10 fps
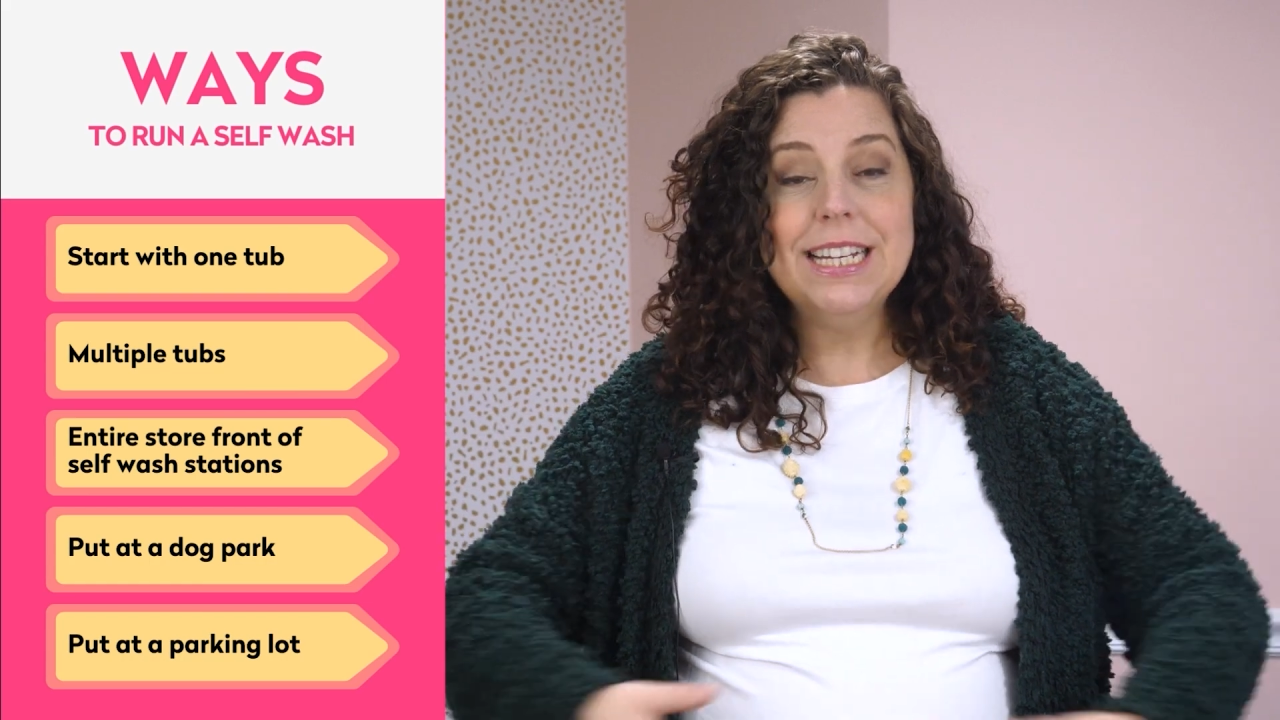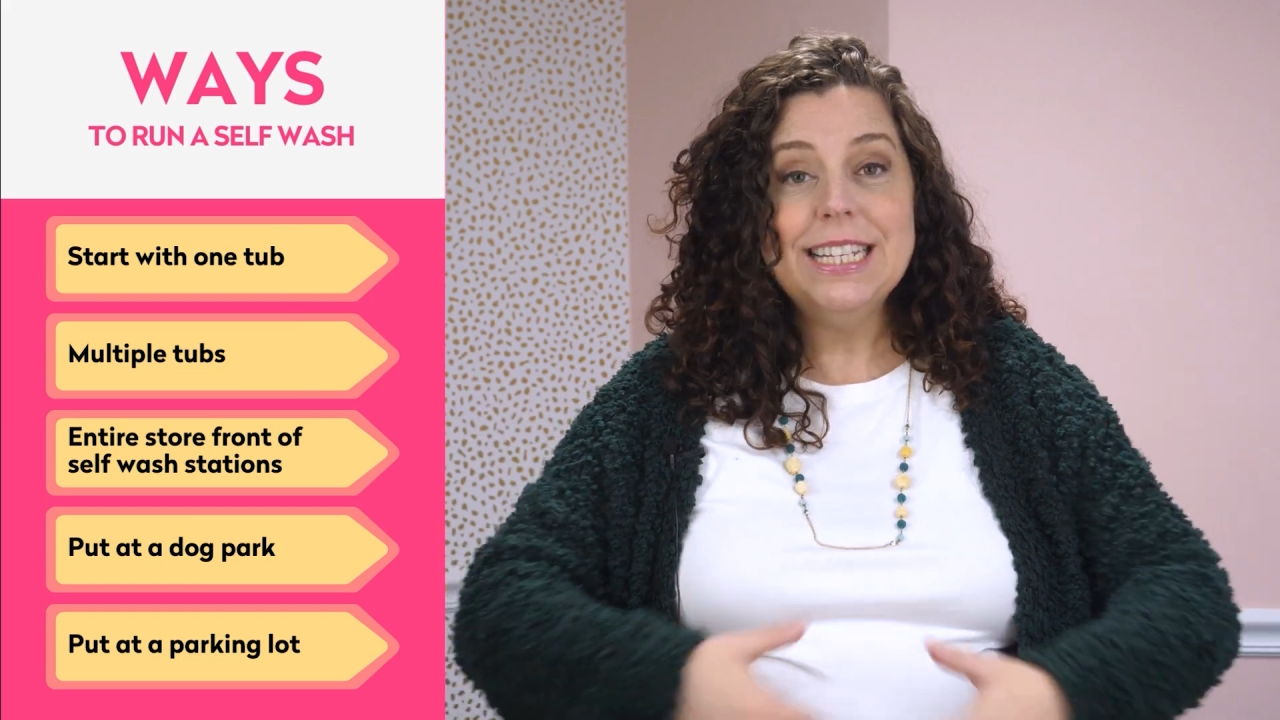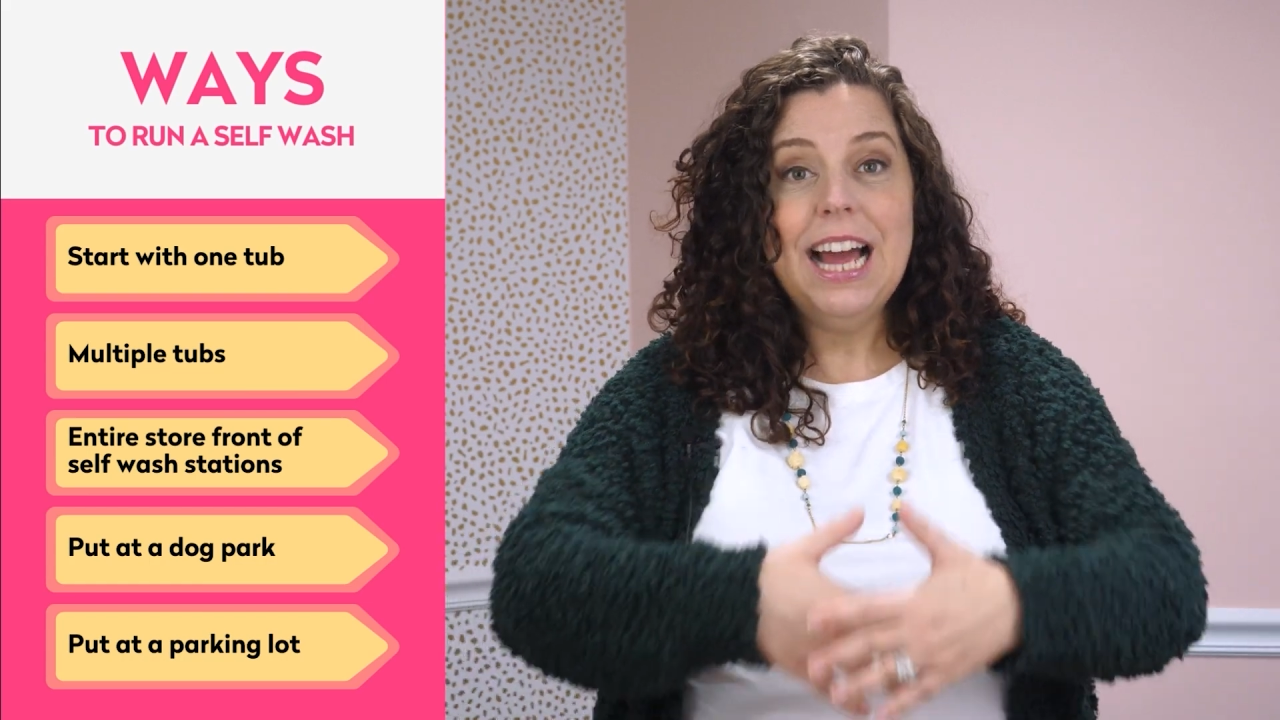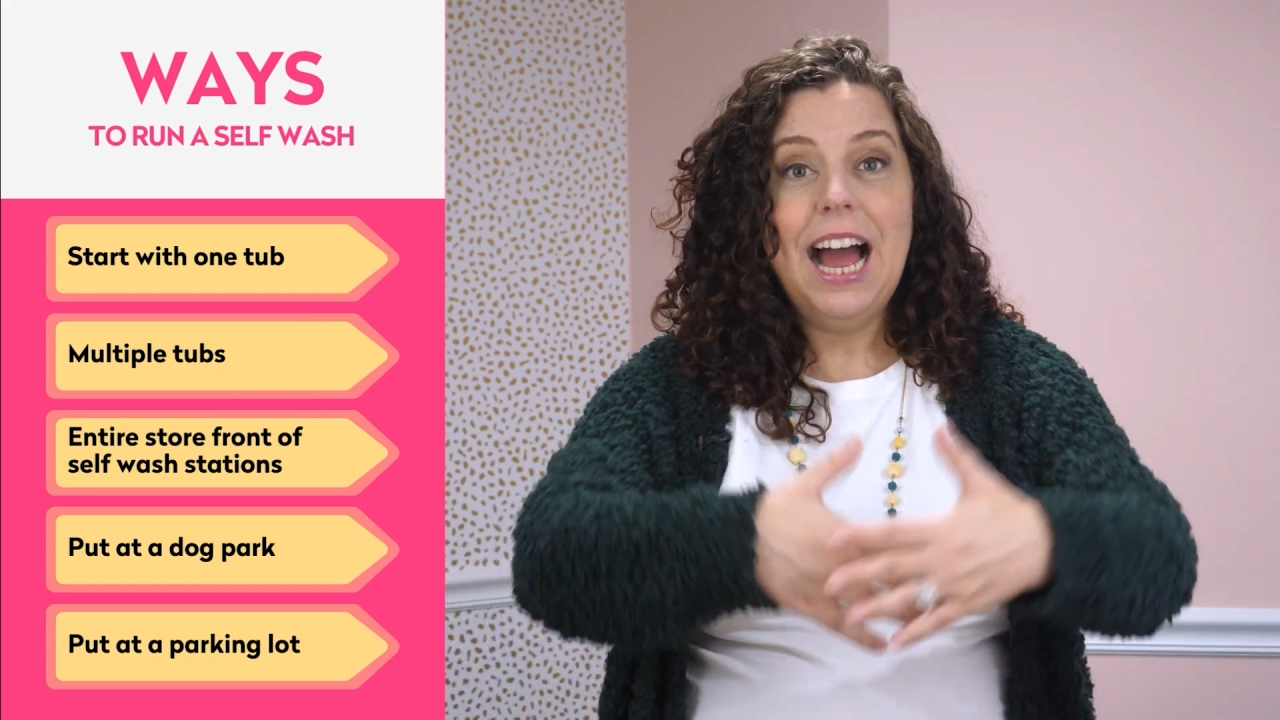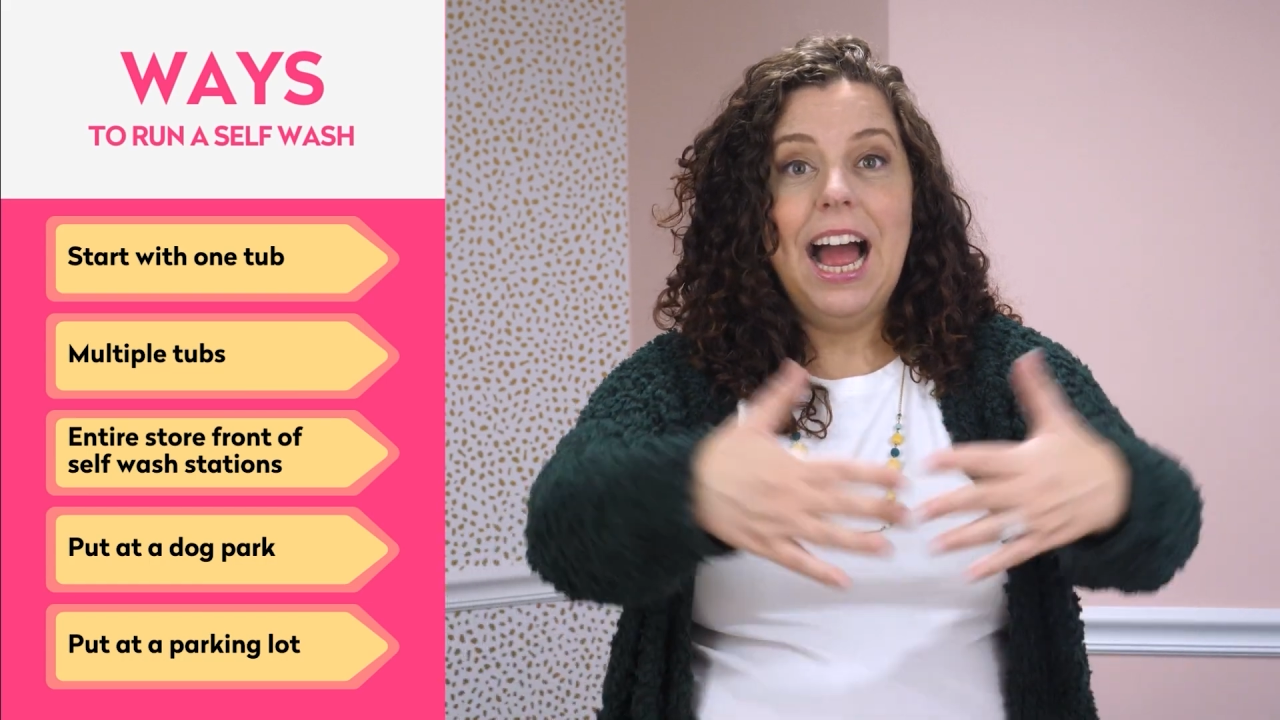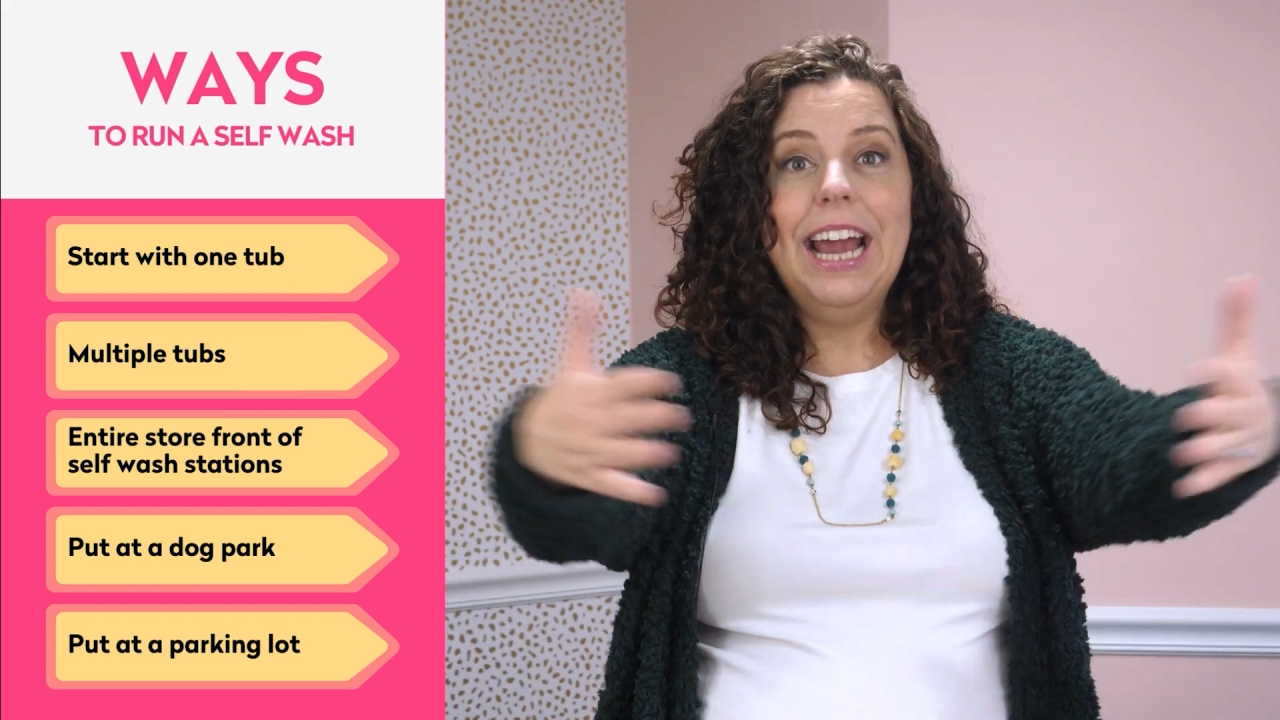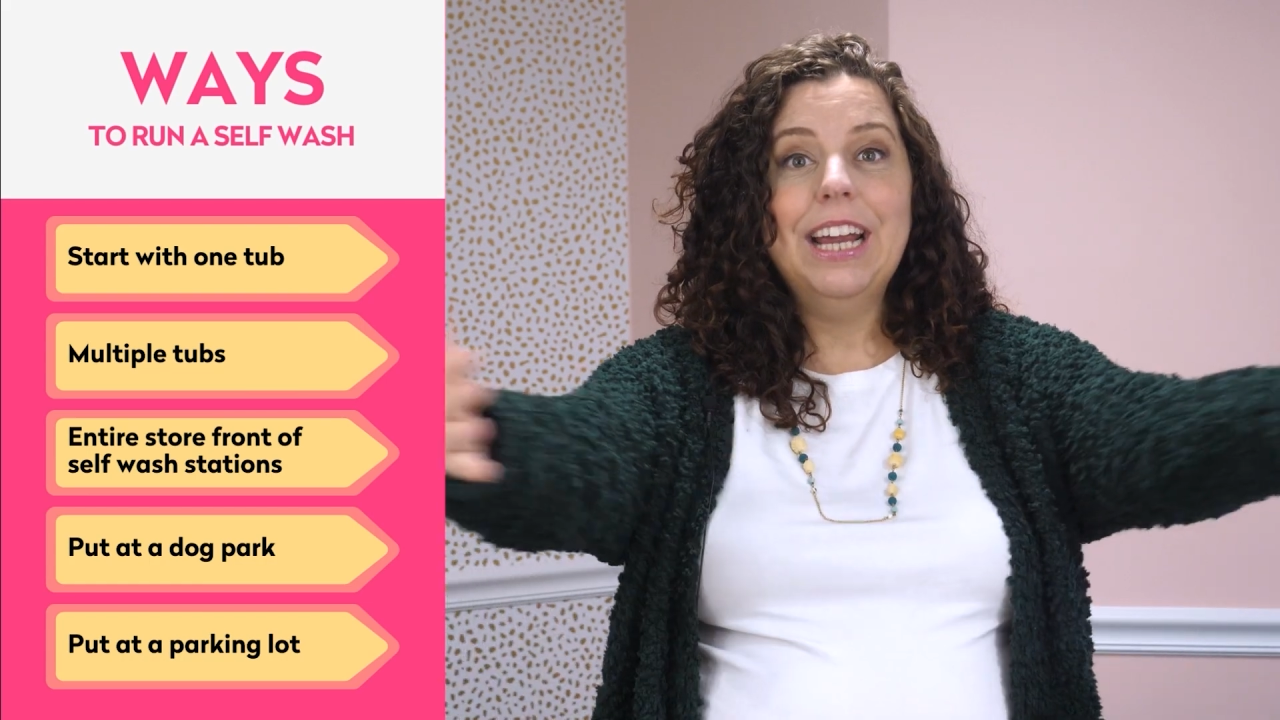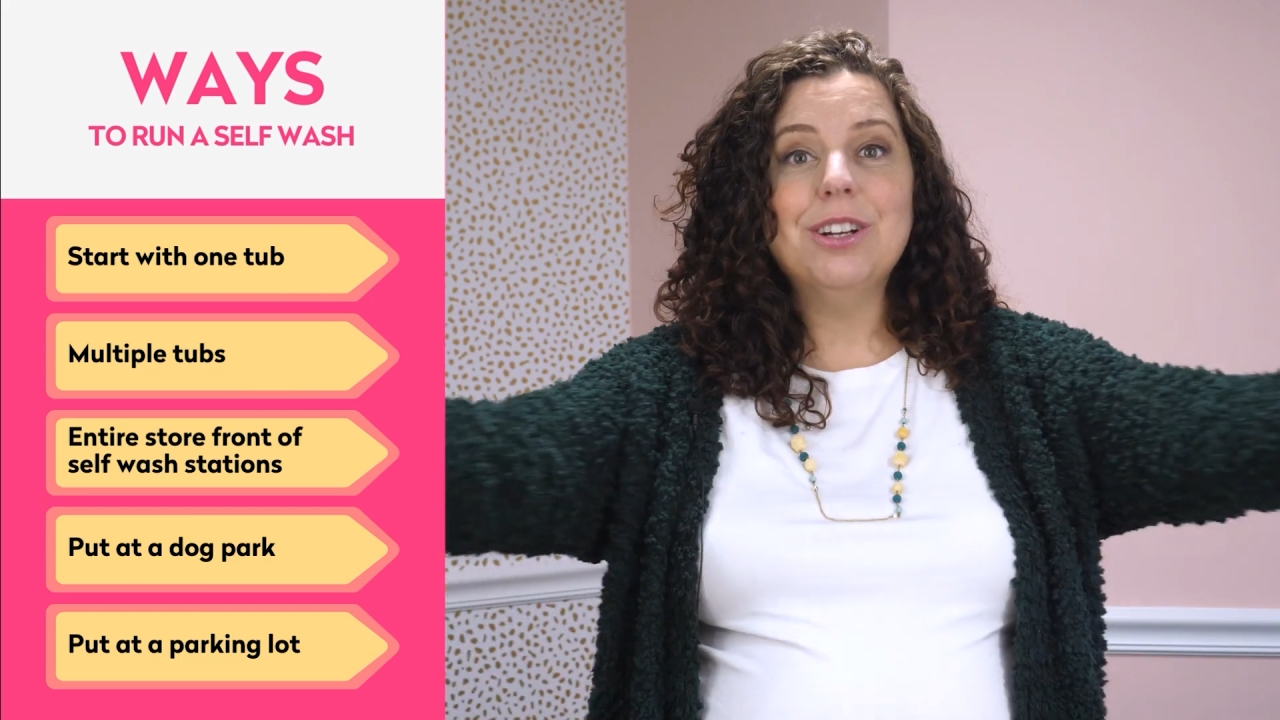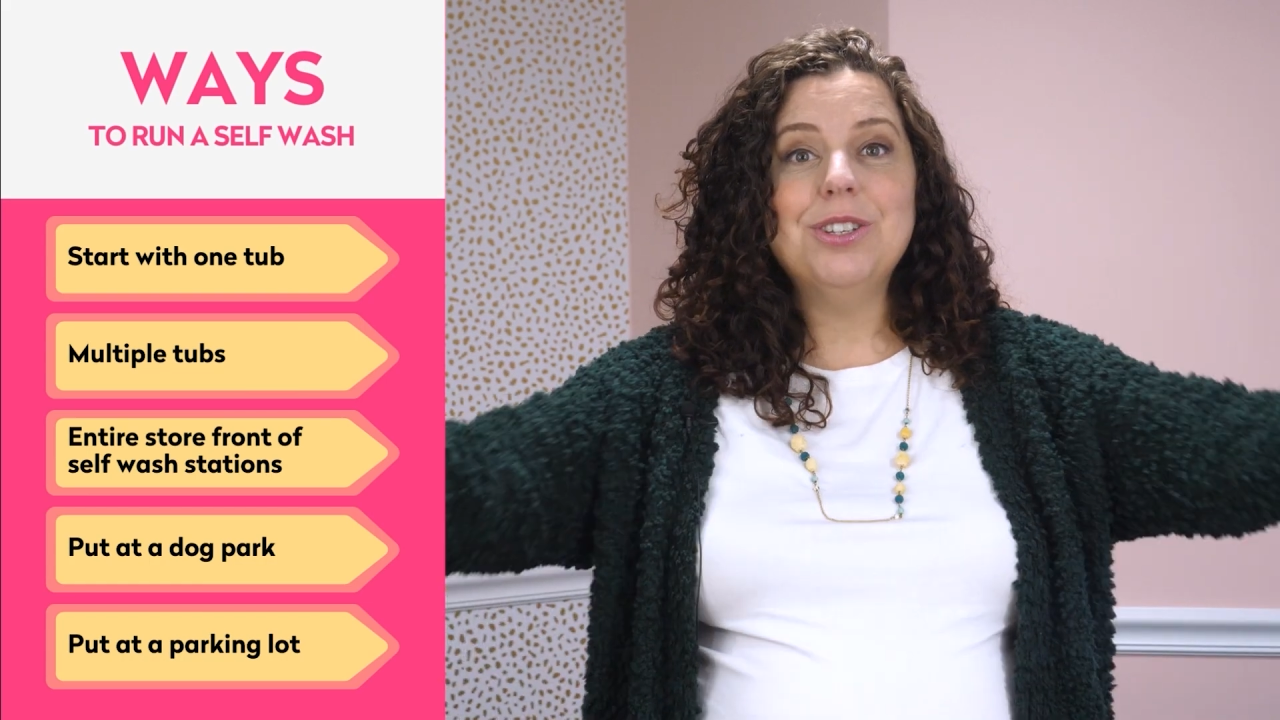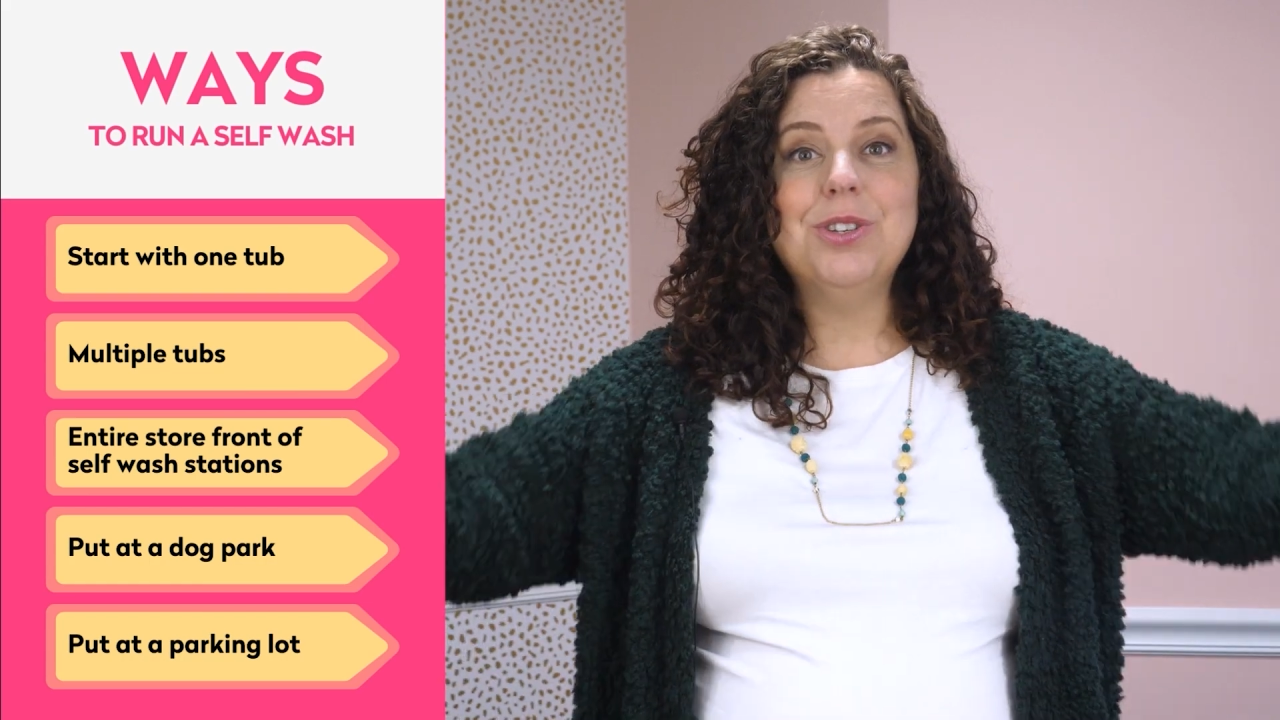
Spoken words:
entire